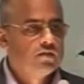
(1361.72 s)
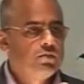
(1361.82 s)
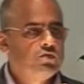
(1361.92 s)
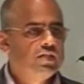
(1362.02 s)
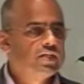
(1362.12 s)

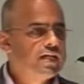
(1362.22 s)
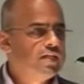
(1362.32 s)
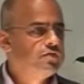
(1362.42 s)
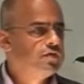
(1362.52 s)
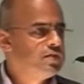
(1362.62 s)
Between
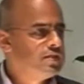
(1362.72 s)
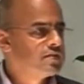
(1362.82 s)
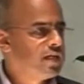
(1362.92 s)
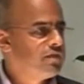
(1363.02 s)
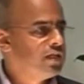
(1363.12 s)

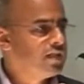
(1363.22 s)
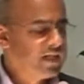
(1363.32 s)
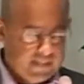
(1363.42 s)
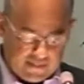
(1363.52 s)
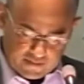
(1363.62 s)
1957 and
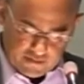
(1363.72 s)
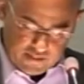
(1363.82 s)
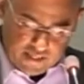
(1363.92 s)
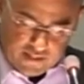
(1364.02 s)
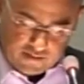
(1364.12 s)

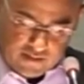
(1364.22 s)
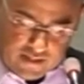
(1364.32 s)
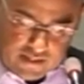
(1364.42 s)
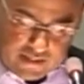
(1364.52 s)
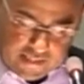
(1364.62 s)
1968,
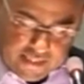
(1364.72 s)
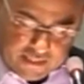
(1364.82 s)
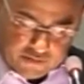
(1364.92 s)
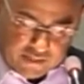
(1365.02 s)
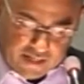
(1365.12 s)

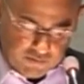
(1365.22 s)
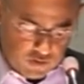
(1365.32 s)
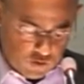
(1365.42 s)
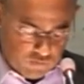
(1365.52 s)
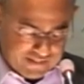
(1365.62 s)
King traveled
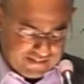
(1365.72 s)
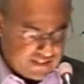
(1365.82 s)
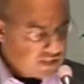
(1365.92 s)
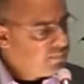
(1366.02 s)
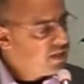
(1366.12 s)
over
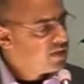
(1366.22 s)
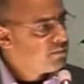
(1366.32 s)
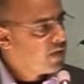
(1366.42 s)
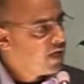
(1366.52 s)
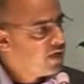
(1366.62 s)
6 million
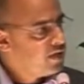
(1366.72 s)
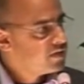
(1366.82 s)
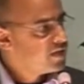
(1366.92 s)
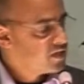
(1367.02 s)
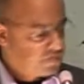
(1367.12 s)
miles and